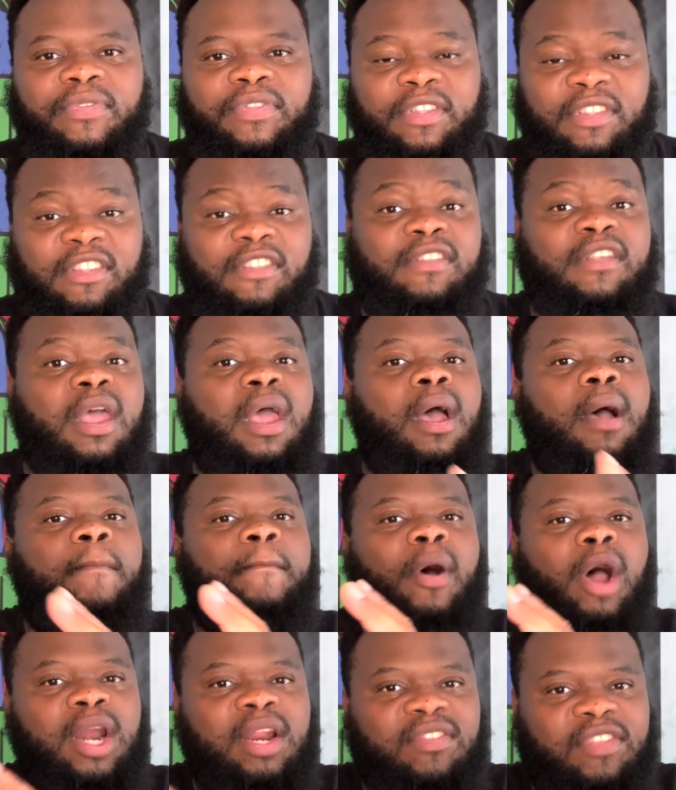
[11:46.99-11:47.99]
This is
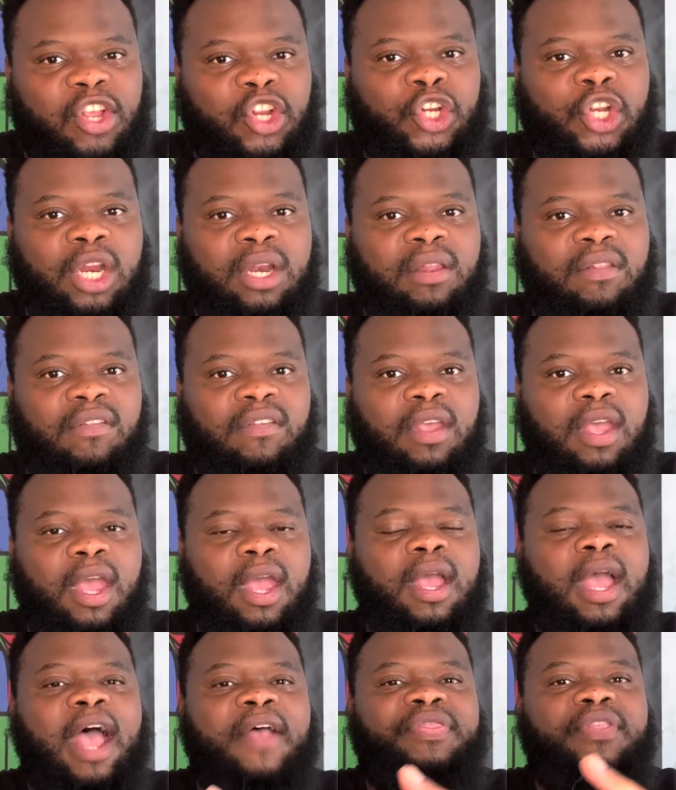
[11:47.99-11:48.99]
politicians
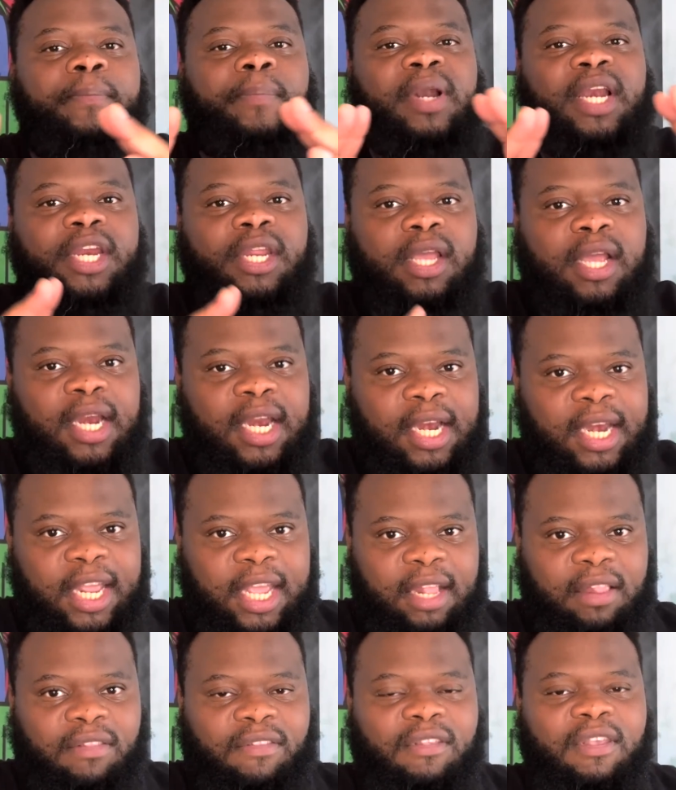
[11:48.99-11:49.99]
and the political
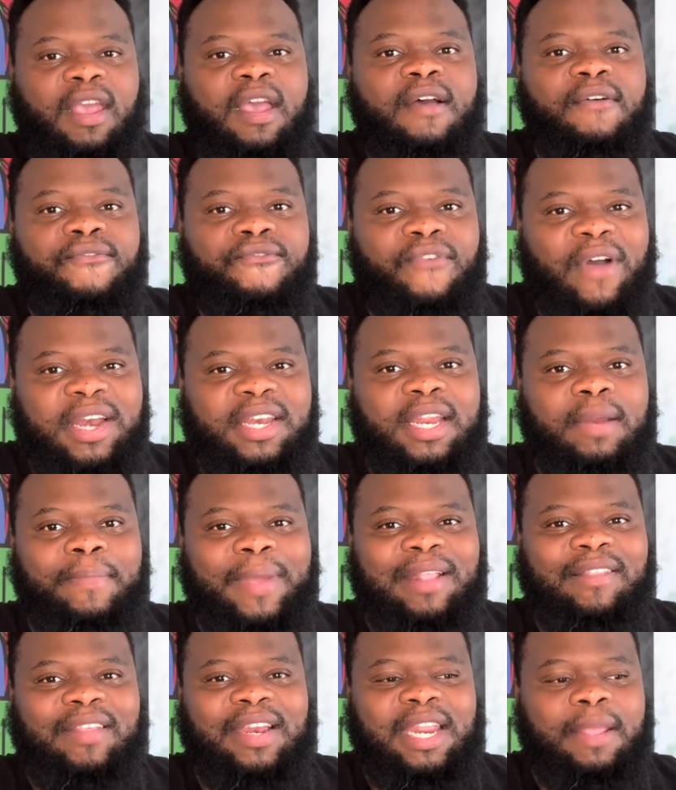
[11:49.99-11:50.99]
elites
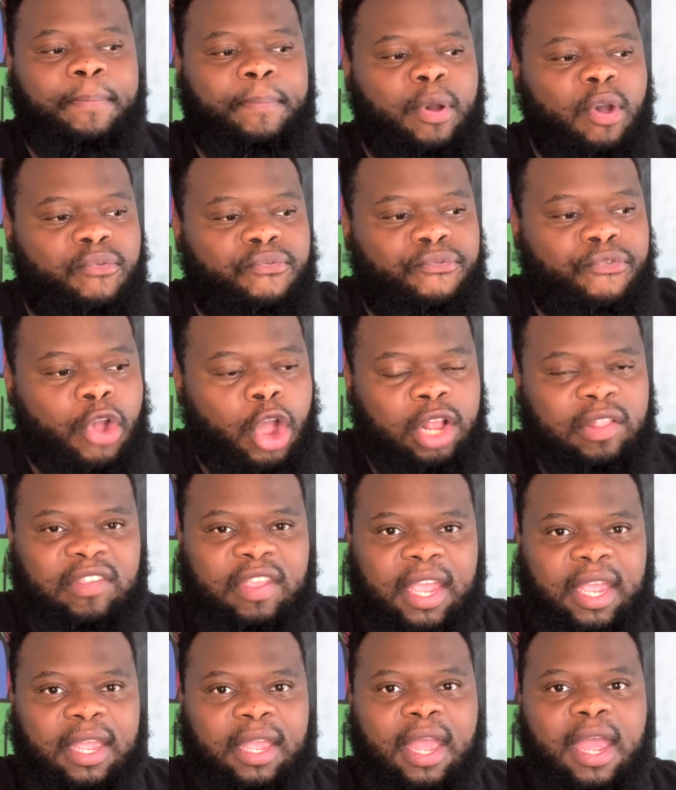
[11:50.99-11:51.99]
fundamentally
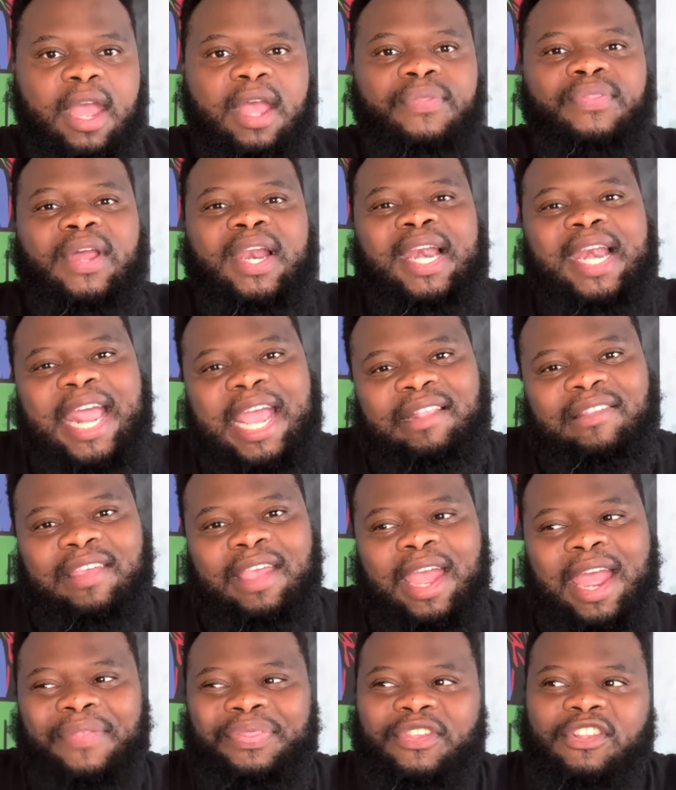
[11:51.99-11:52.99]
perverting the letter
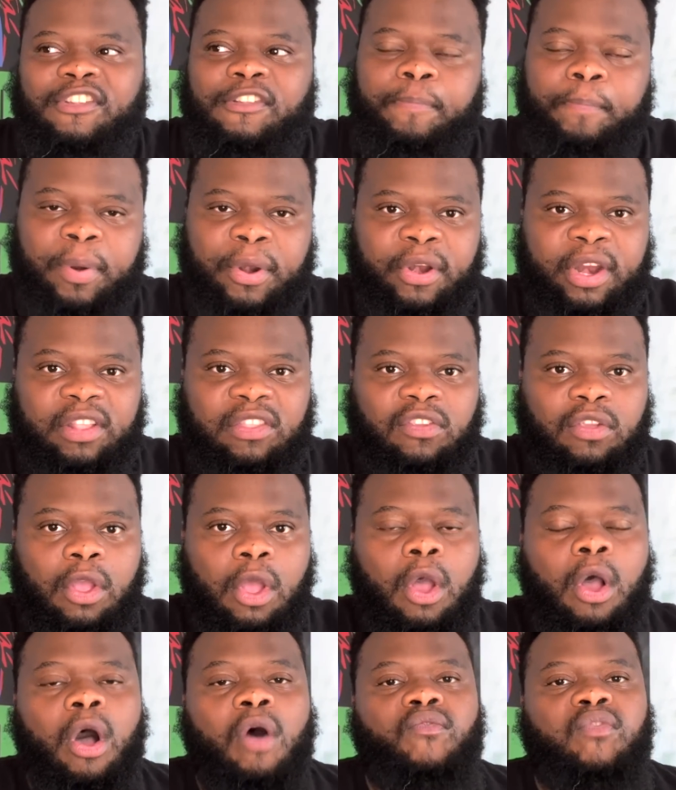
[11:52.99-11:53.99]
and the spirit
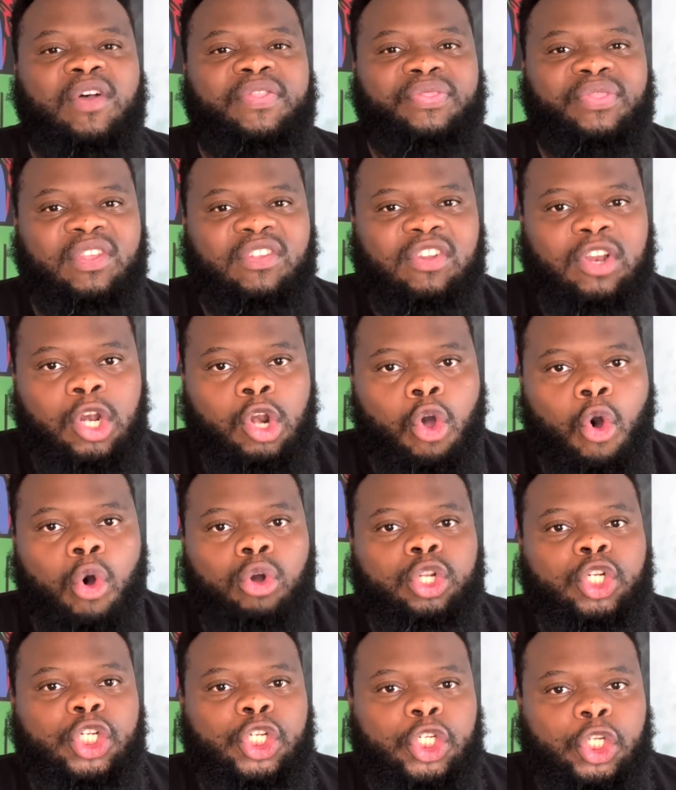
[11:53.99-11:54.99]
of what this law
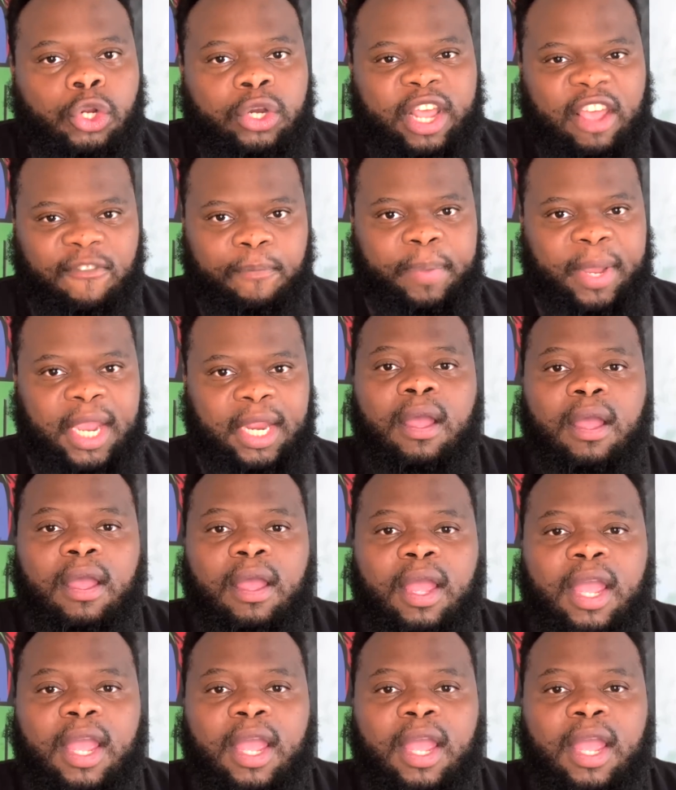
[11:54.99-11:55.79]
should have been.